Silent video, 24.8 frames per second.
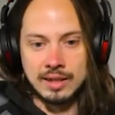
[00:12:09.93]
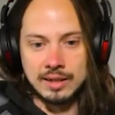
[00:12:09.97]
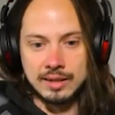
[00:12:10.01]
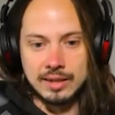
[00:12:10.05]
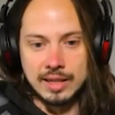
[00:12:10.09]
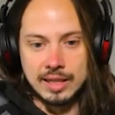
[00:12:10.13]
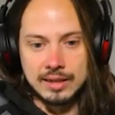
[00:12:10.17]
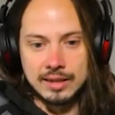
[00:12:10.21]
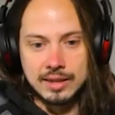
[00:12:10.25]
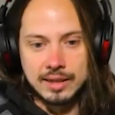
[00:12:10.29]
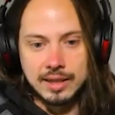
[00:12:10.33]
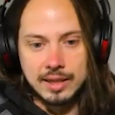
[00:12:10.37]

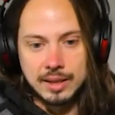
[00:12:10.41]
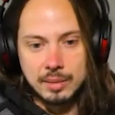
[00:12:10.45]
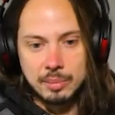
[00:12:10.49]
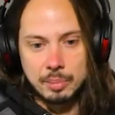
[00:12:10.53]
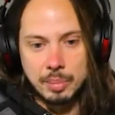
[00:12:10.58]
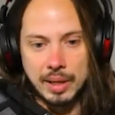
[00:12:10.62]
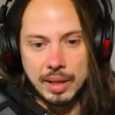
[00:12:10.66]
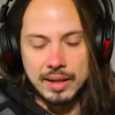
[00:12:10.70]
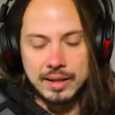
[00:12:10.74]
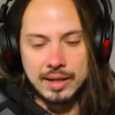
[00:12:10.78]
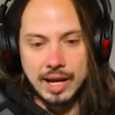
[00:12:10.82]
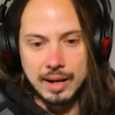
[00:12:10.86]
did the
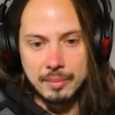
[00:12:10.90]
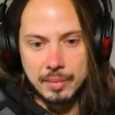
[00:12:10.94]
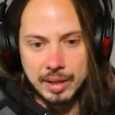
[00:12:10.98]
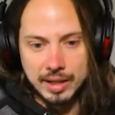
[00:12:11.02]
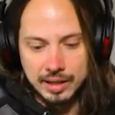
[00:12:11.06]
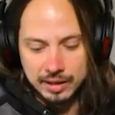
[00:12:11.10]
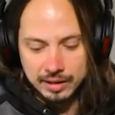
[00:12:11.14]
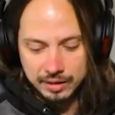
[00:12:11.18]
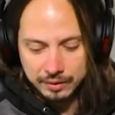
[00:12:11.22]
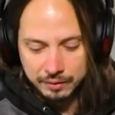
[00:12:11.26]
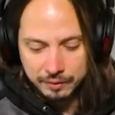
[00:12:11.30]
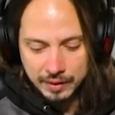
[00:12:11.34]

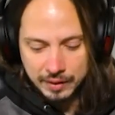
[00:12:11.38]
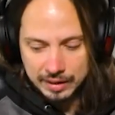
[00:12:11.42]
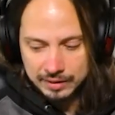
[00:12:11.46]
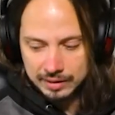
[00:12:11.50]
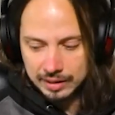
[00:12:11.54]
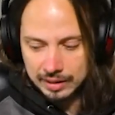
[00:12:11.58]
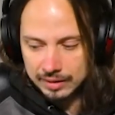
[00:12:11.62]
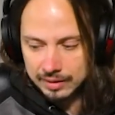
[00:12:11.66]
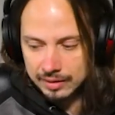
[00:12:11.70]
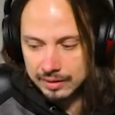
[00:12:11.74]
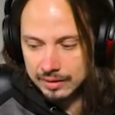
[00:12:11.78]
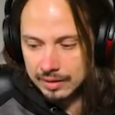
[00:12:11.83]
pandemic and the fact
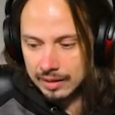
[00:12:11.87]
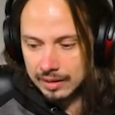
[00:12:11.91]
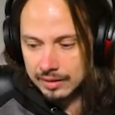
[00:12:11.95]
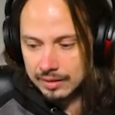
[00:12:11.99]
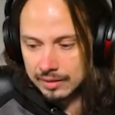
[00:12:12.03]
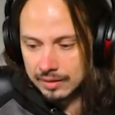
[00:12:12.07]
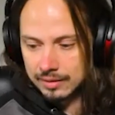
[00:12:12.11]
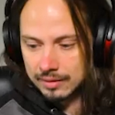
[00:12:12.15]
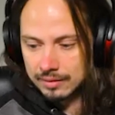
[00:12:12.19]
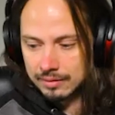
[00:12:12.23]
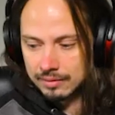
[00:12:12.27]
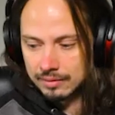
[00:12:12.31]
that that
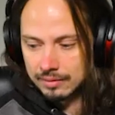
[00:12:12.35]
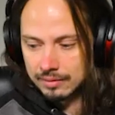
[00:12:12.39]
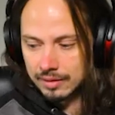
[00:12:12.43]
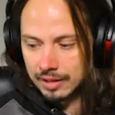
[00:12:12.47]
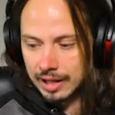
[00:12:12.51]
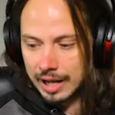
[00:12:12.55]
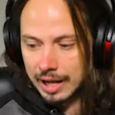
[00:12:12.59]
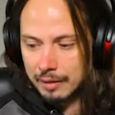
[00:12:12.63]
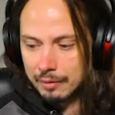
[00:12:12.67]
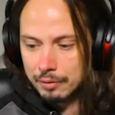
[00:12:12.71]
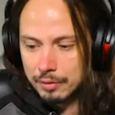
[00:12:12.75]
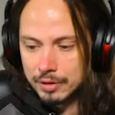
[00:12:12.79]

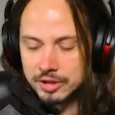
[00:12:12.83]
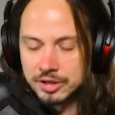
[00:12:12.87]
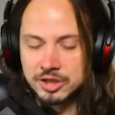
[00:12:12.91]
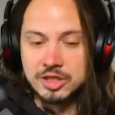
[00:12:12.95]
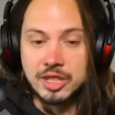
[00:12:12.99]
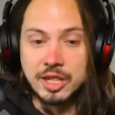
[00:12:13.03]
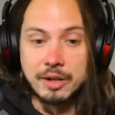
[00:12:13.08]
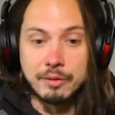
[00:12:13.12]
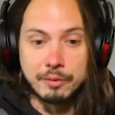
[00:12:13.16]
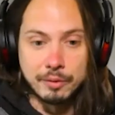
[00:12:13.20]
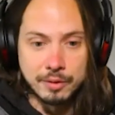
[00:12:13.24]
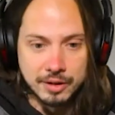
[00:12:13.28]
life was
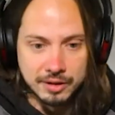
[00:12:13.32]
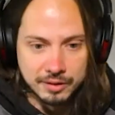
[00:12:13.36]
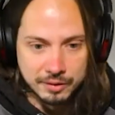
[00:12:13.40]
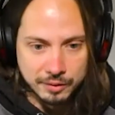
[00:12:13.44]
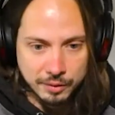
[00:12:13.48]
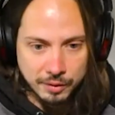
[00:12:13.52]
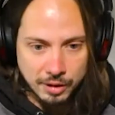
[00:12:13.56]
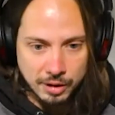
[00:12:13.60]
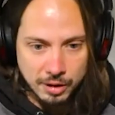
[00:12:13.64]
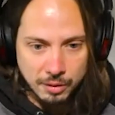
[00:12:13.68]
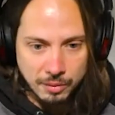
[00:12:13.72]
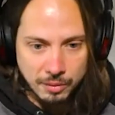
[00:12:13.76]
different
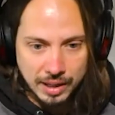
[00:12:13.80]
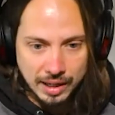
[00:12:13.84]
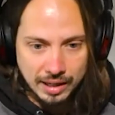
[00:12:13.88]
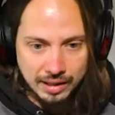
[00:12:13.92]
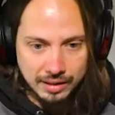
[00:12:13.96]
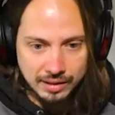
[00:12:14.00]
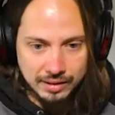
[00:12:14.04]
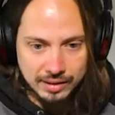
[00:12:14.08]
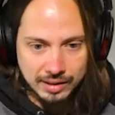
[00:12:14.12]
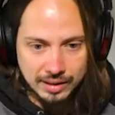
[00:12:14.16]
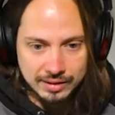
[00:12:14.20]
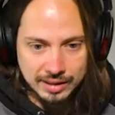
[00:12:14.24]
for a
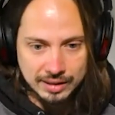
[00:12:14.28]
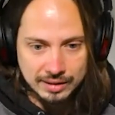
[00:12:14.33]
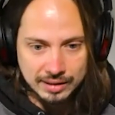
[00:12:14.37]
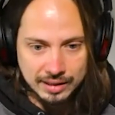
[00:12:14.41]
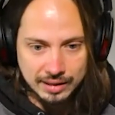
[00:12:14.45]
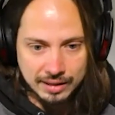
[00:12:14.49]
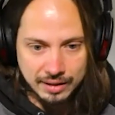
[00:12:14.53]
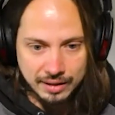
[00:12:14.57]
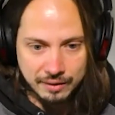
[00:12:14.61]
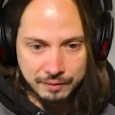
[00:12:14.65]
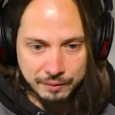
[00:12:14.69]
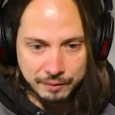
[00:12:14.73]
while uh, did
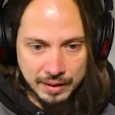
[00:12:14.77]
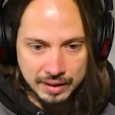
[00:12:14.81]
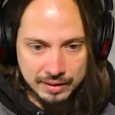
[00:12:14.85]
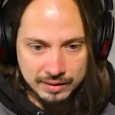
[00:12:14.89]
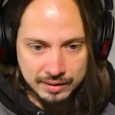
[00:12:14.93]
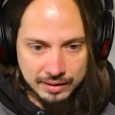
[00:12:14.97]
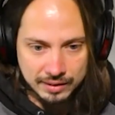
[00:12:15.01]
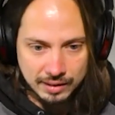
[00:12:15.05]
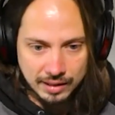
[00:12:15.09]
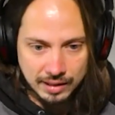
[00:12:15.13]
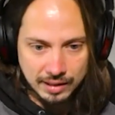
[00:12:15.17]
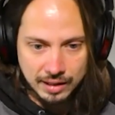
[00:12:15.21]
that
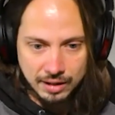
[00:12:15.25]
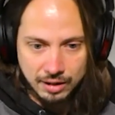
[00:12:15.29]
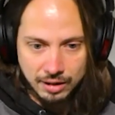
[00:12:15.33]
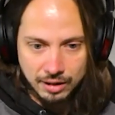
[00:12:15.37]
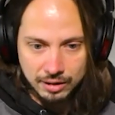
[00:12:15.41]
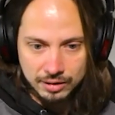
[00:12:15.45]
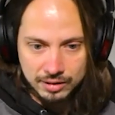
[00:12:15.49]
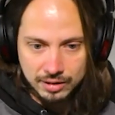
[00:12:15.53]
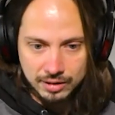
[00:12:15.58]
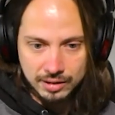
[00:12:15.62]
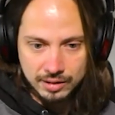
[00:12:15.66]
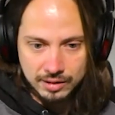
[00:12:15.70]
affect at
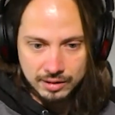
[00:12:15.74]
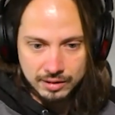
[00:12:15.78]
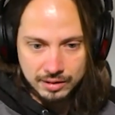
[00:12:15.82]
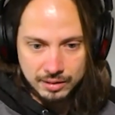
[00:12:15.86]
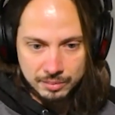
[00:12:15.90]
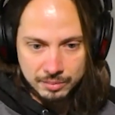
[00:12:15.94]
all the the